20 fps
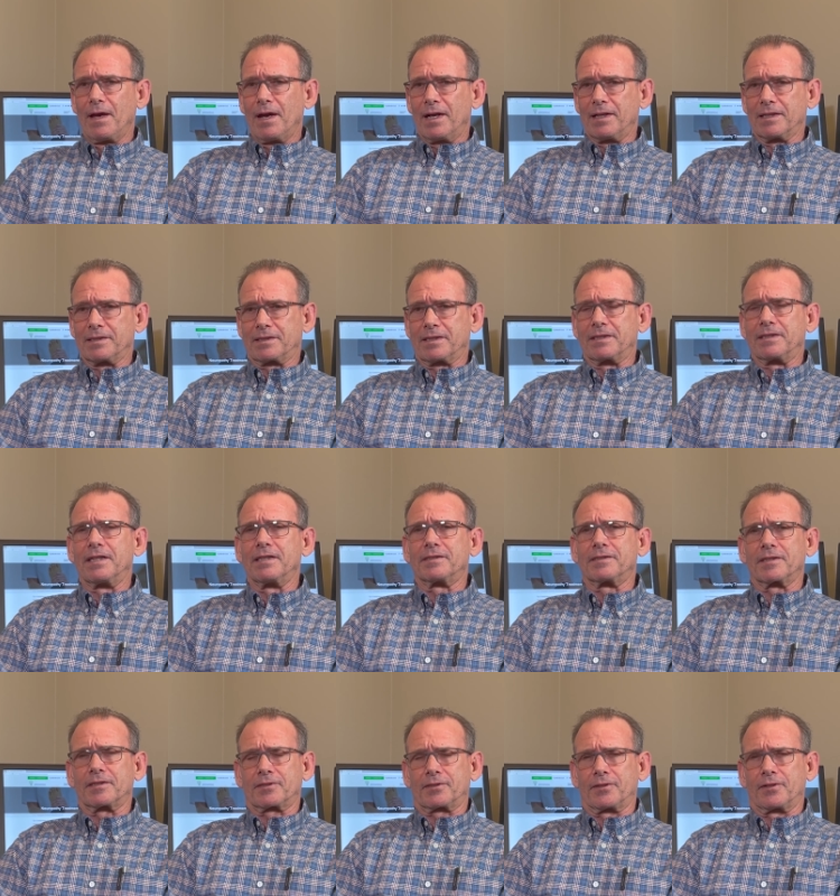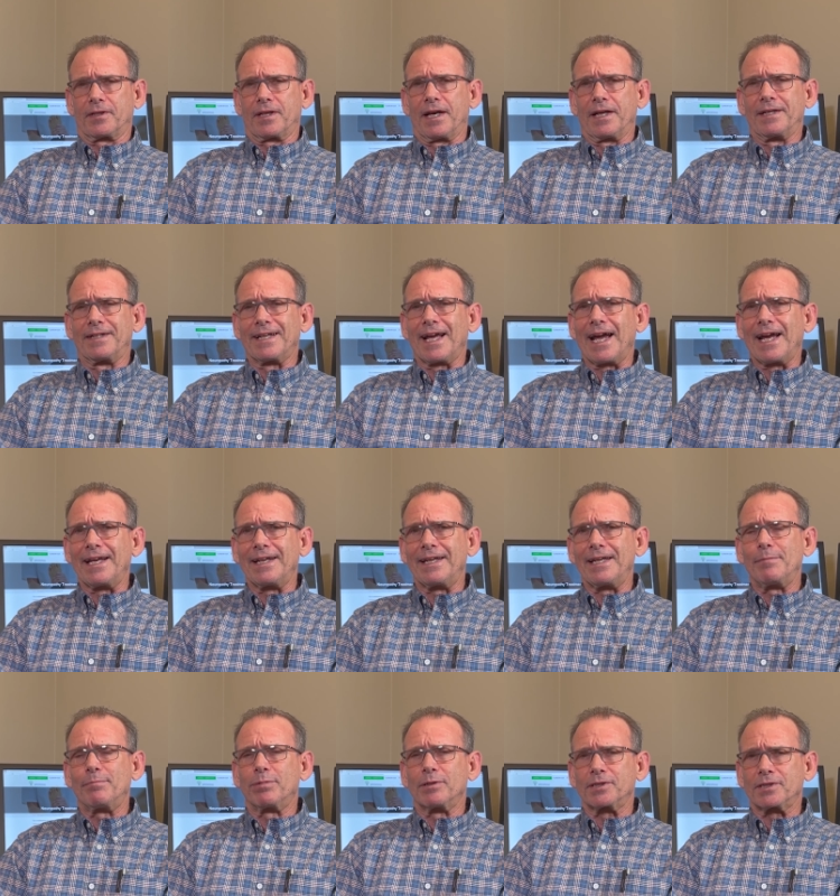And the statistics are that
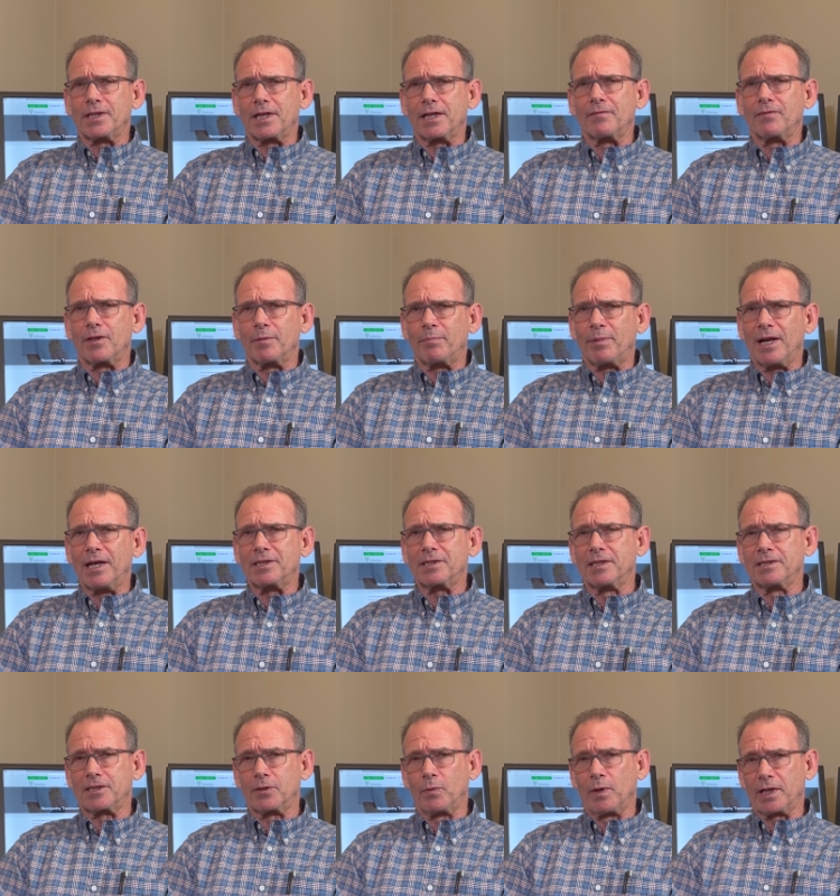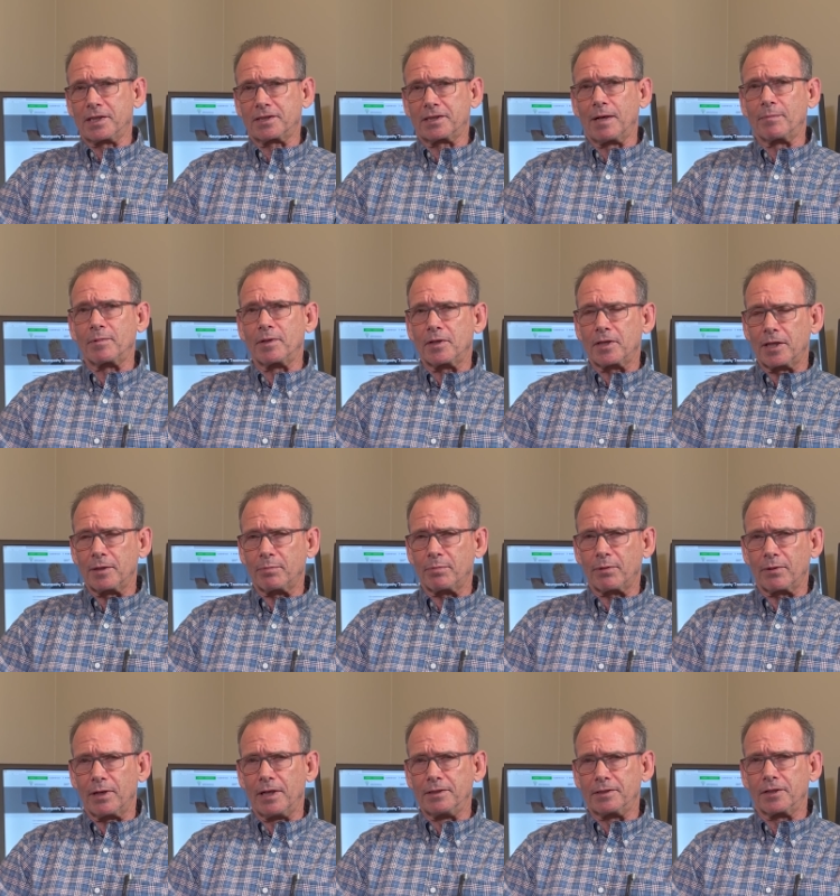90% of the patients that we accept into
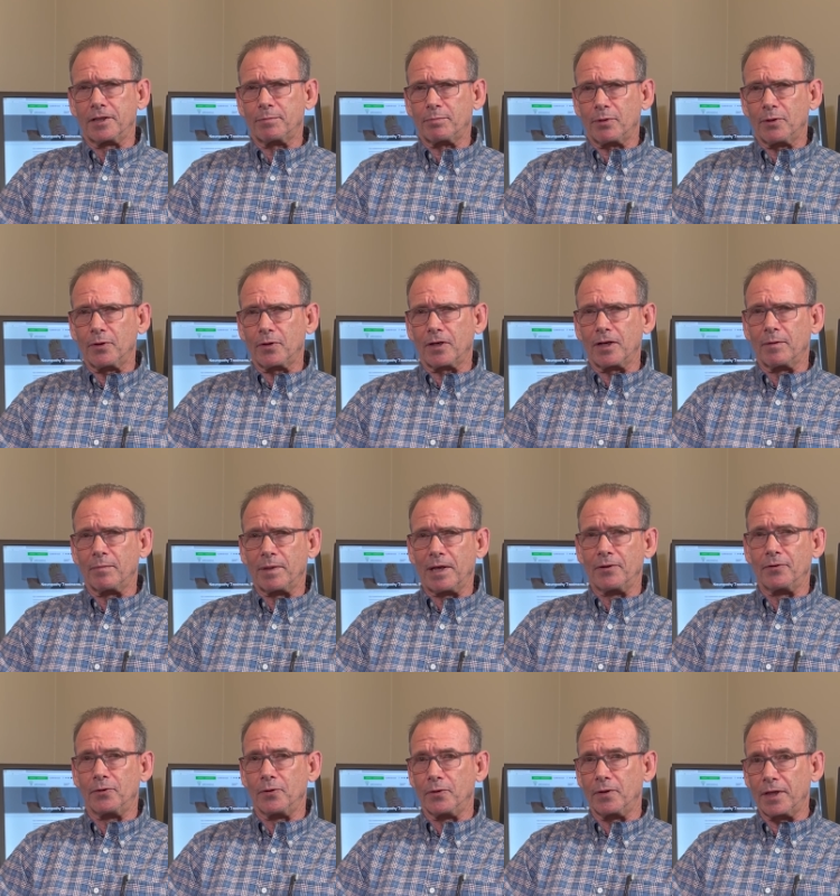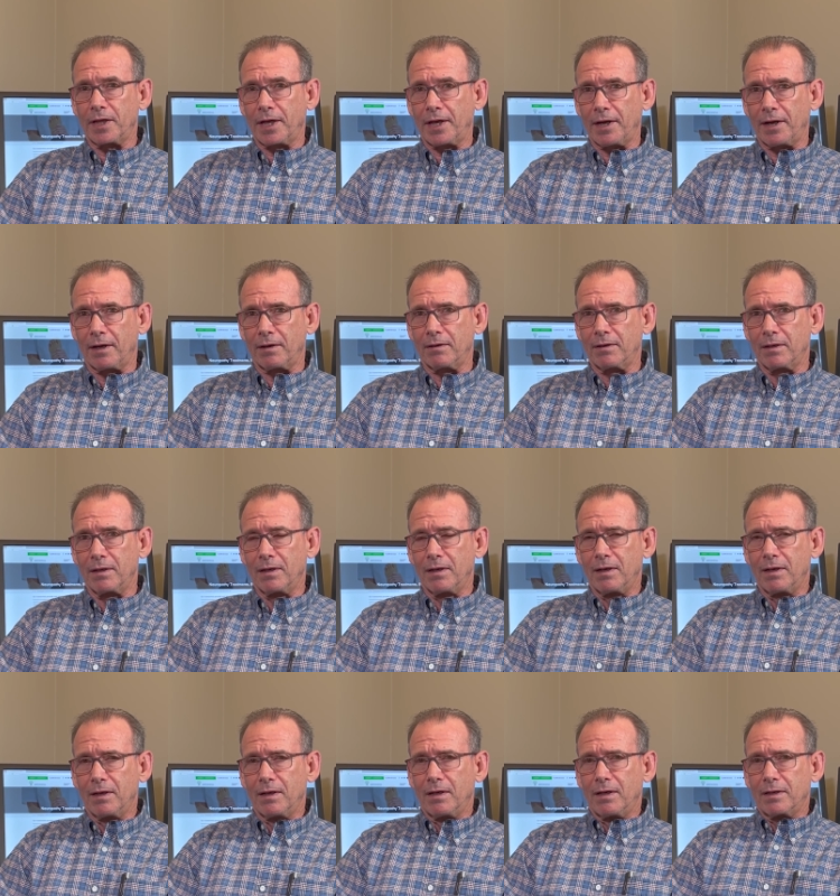the, into the program that do the care
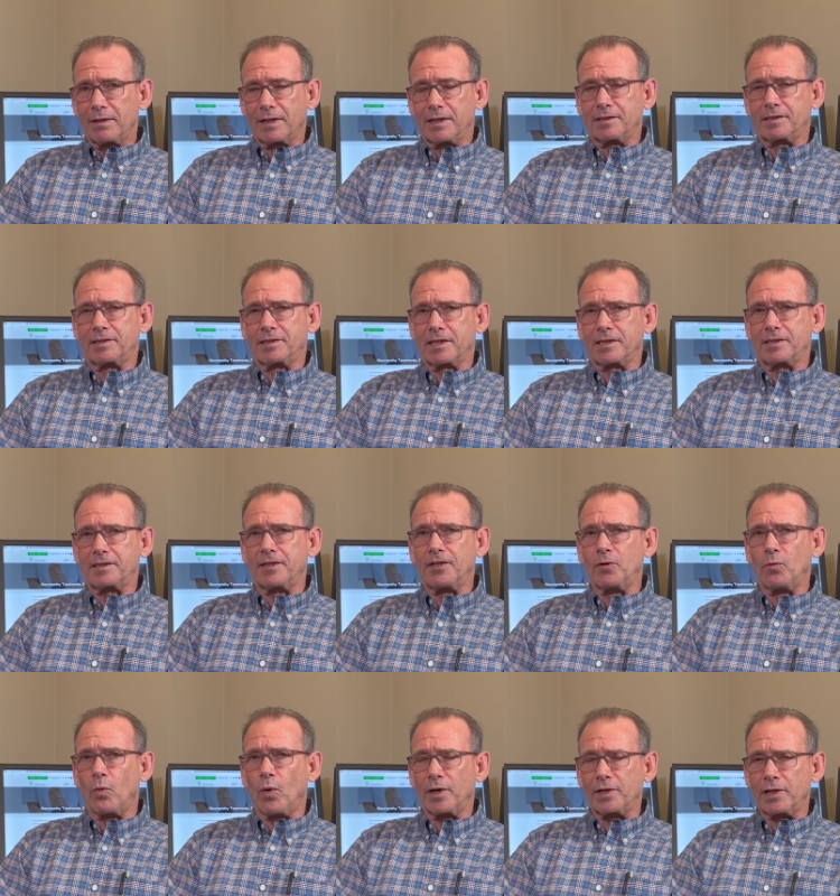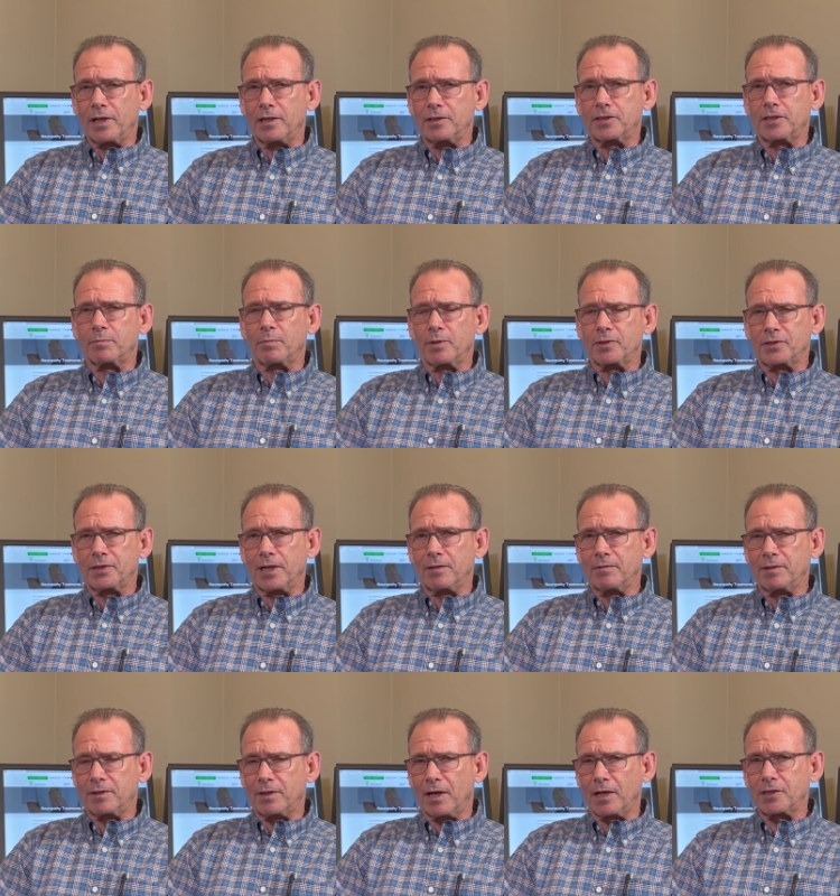get 60 to 100%
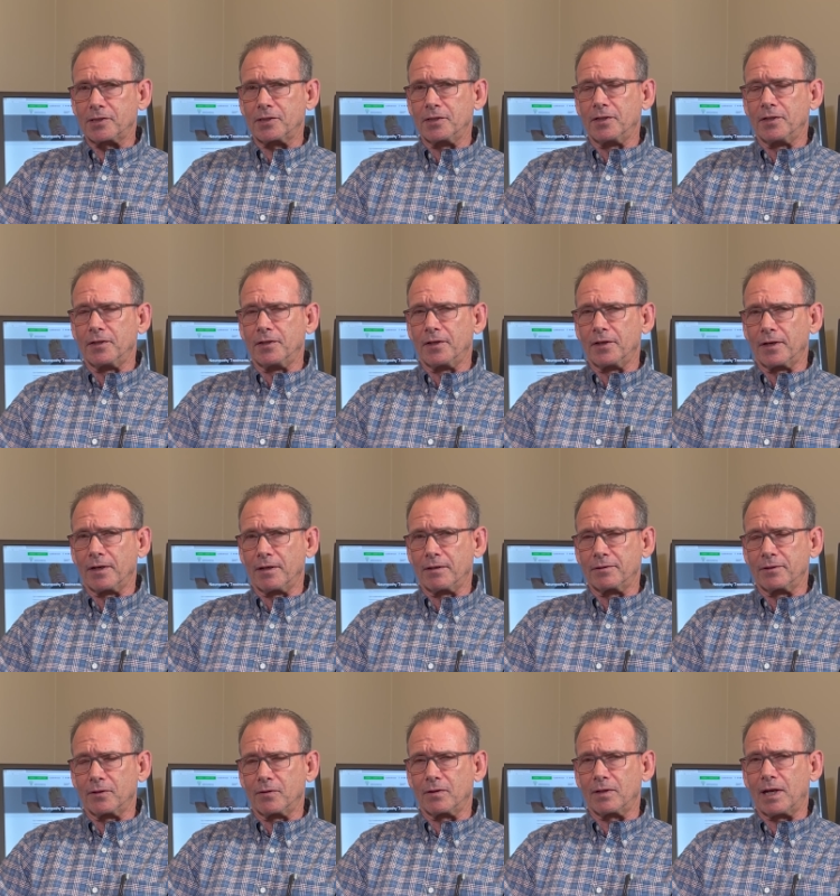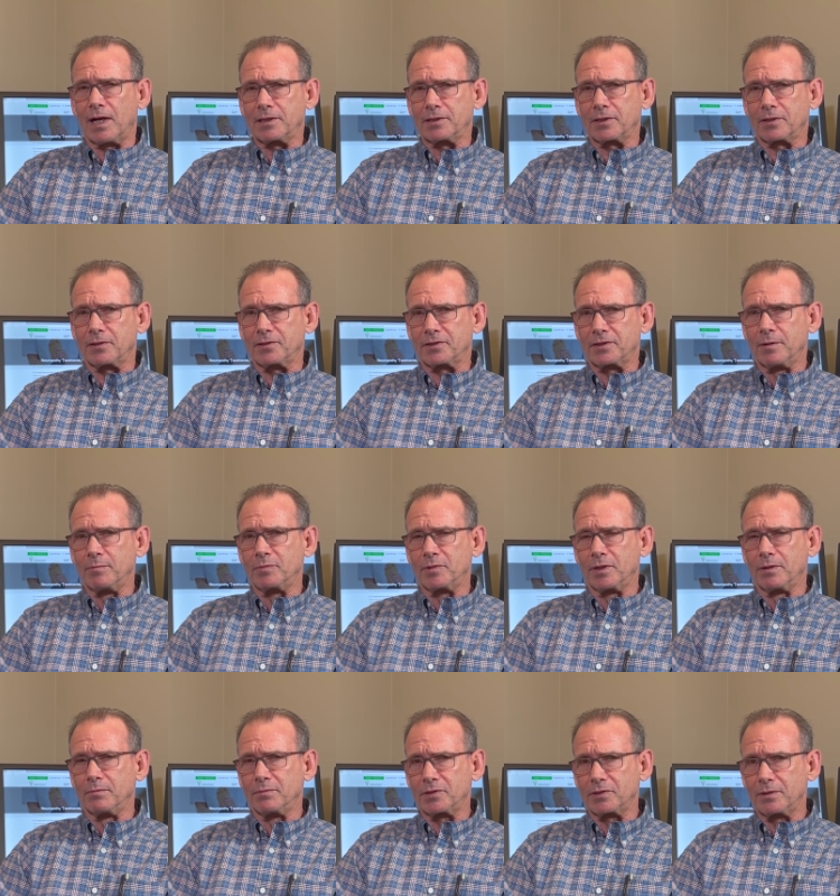reduction in their neurological
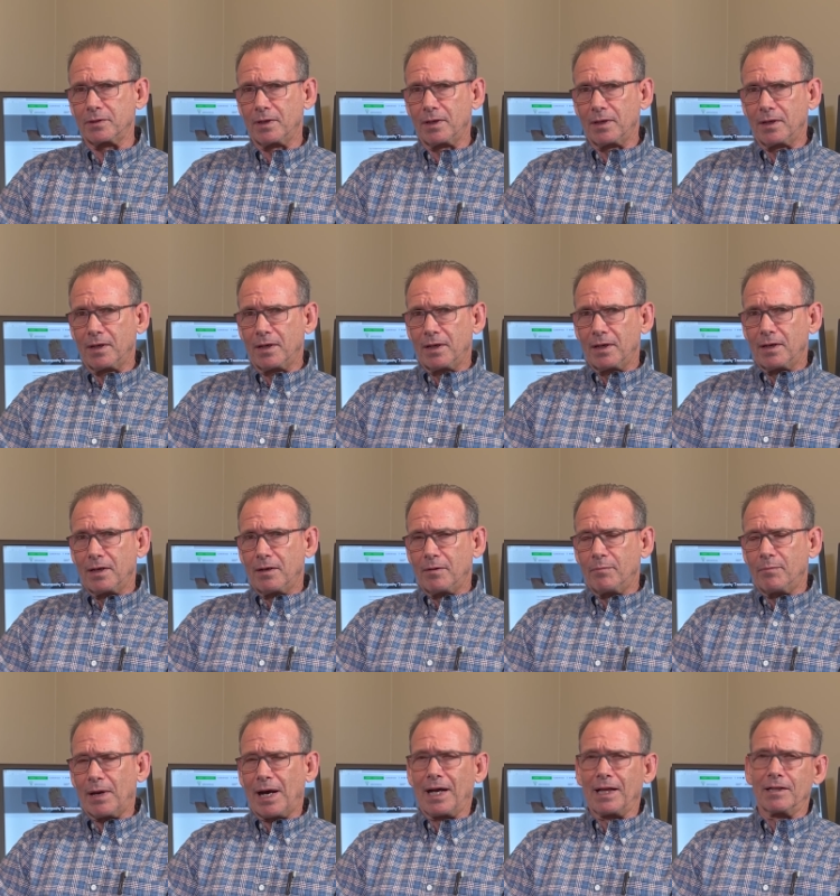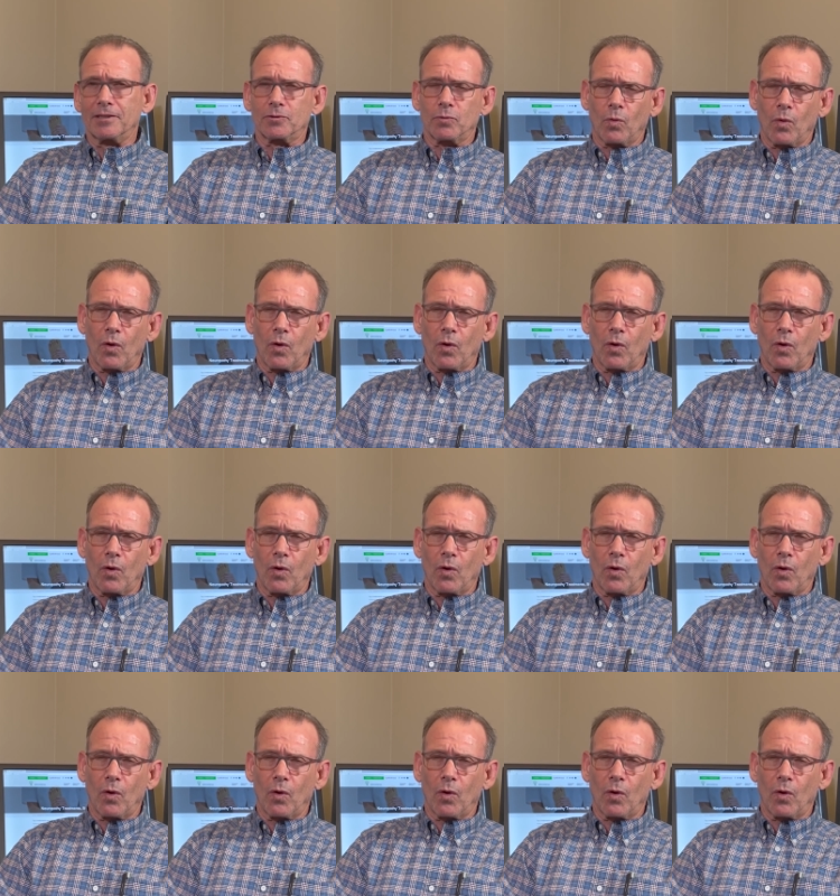symptoms balance,